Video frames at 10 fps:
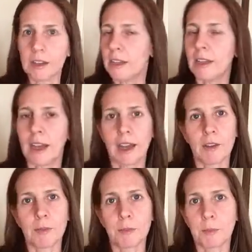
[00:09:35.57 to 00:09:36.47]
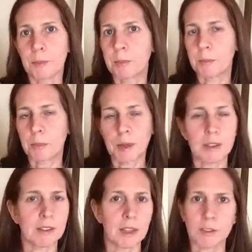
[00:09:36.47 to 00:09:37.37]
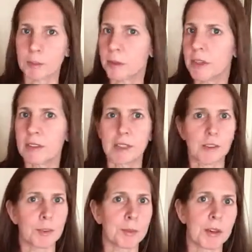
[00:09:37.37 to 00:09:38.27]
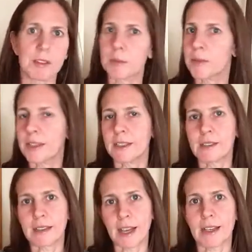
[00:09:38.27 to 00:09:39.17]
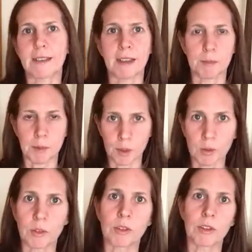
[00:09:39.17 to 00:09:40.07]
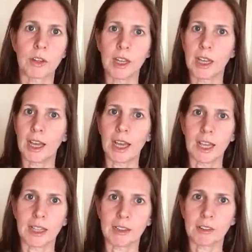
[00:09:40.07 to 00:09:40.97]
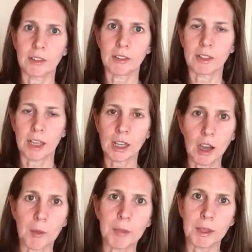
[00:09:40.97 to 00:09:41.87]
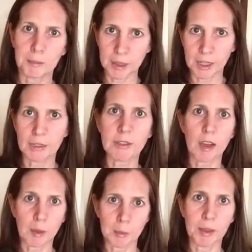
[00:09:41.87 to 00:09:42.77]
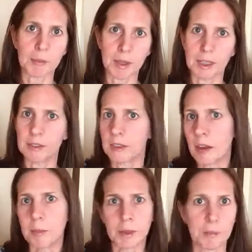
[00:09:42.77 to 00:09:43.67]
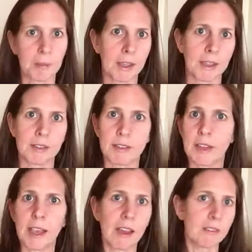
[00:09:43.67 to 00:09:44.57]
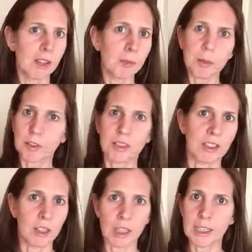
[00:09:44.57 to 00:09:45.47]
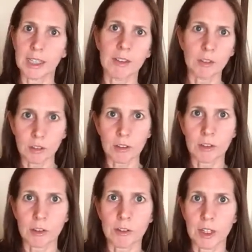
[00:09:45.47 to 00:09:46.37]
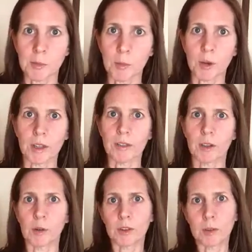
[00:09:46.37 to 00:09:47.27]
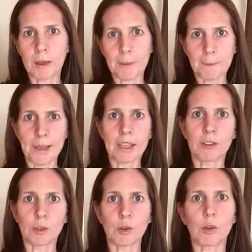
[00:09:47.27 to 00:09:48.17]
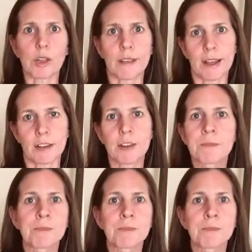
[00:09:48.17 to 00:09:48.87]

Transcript: you have person after person after person with the exact same post, and it's just like copy and paste, copy and paste, copy and paste. Facebook doesn't like that sort of stuff anymore. So it's about making sure that